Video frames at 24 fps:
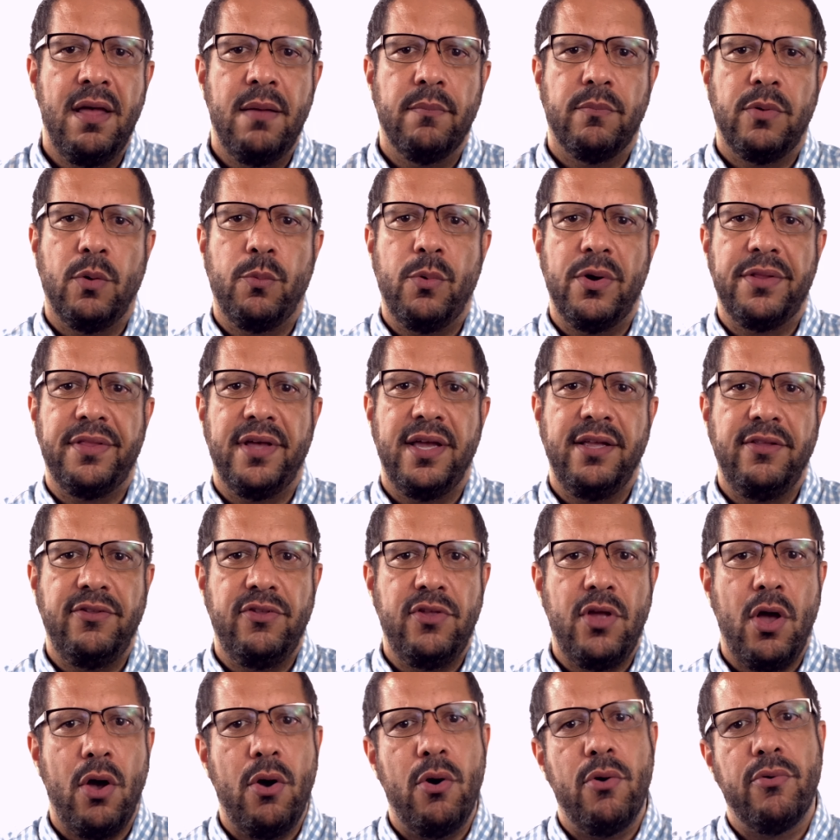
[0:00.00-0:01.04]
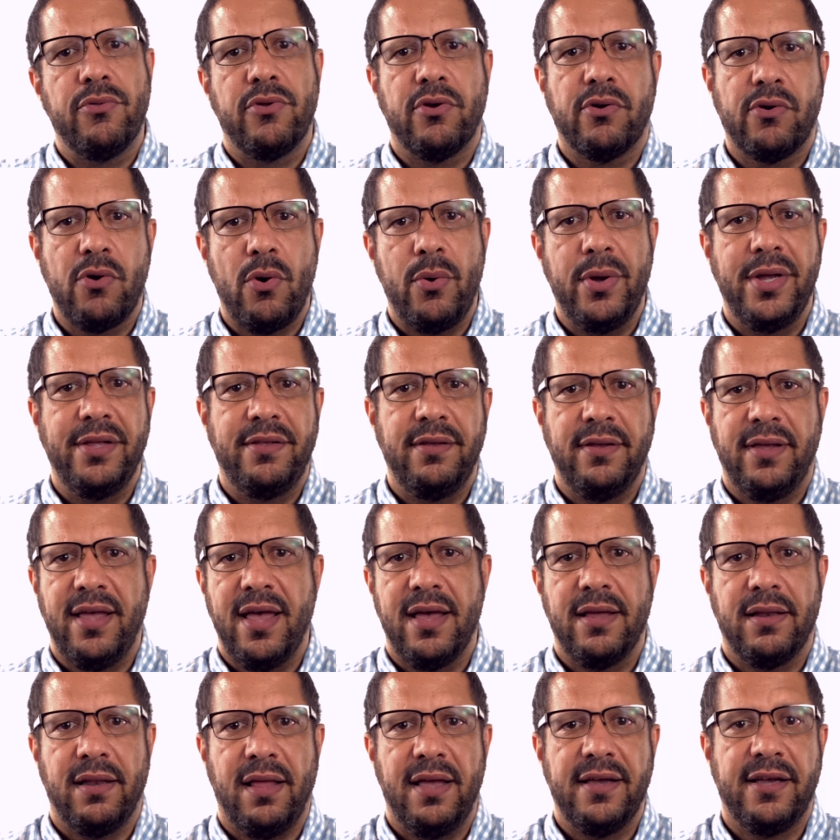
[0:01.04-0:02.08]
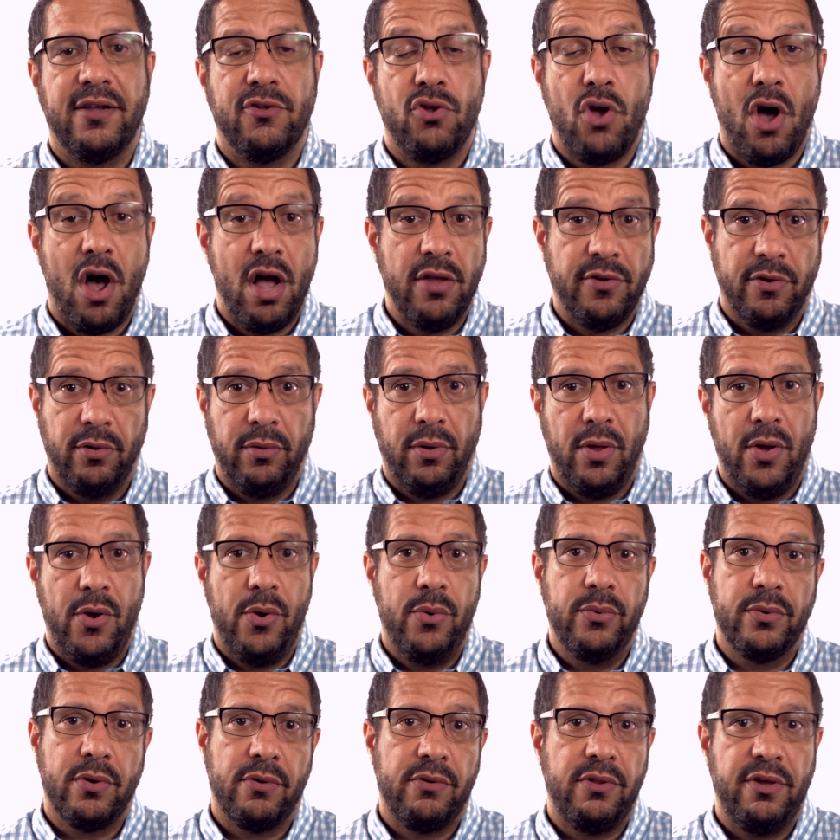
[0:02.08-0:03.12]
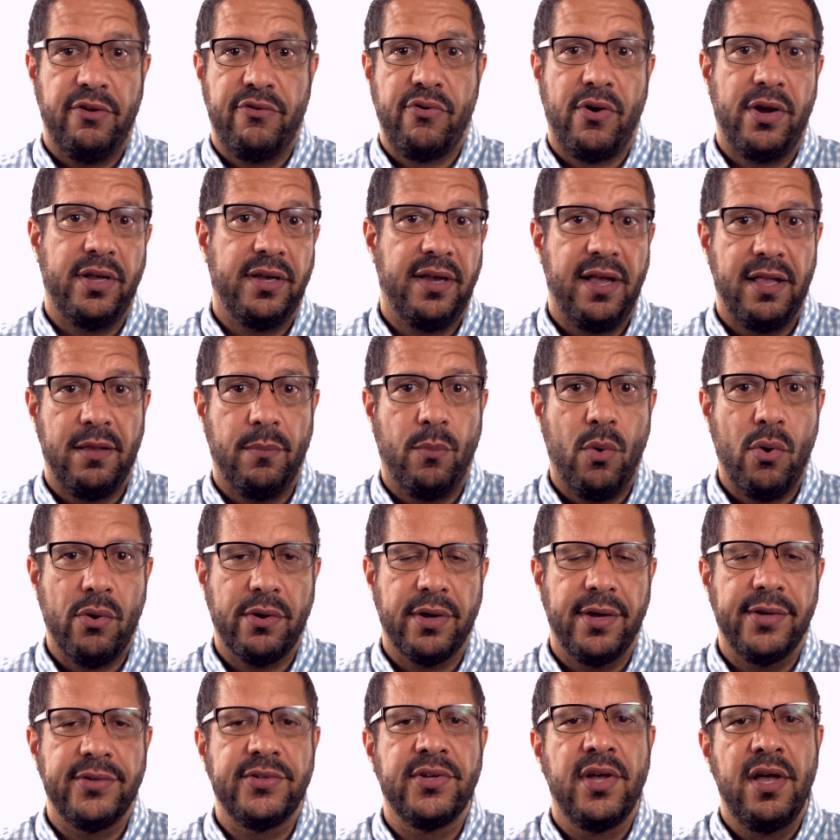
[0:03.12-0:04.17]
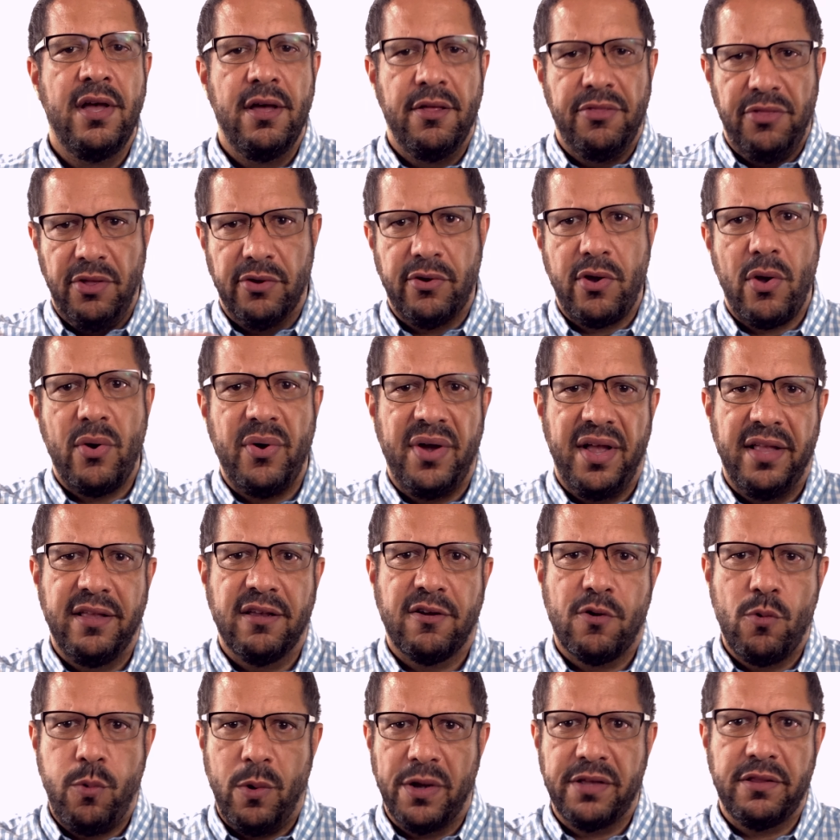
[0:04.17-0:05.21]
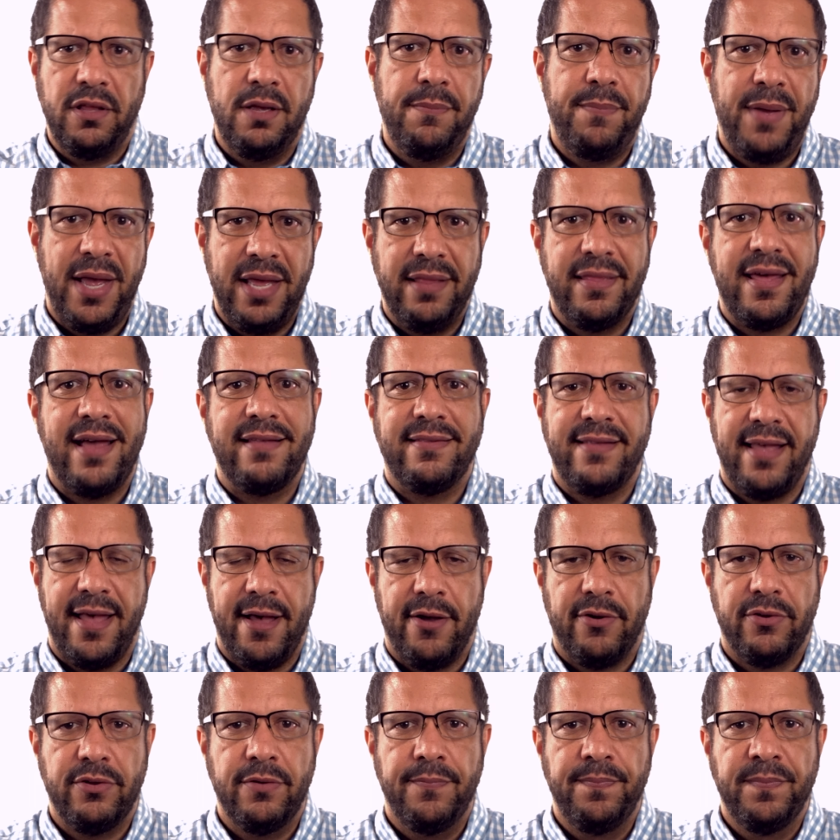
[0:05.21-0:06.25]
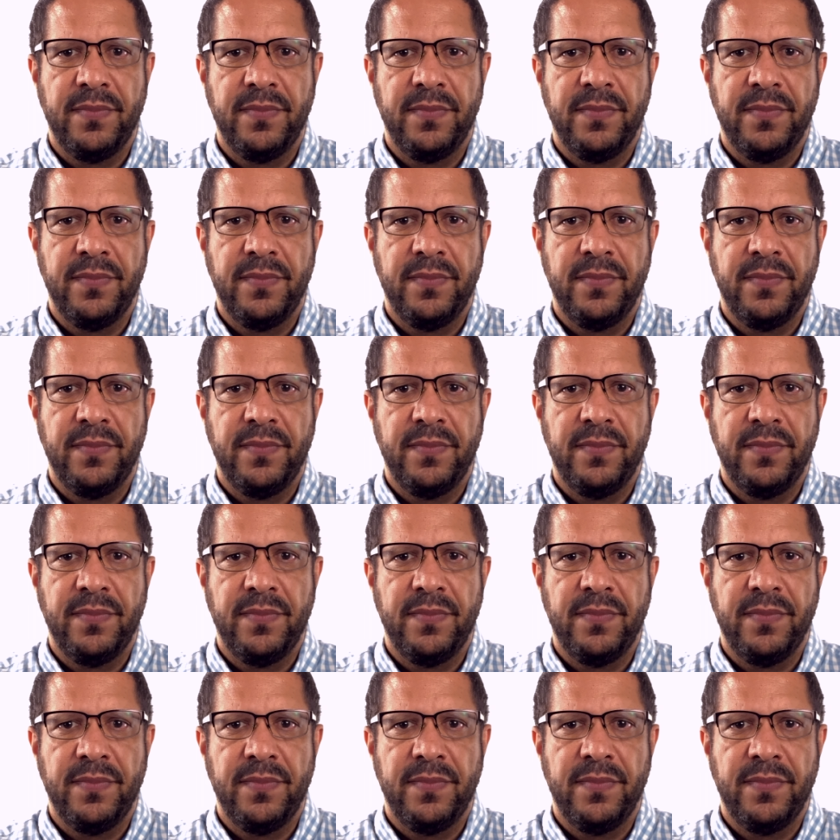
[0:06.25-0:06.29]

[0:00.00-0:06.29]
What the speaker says: but when they know they're going to get like an auto loan or they try to get a mortgage, they'll go ahead and quickly pay that down,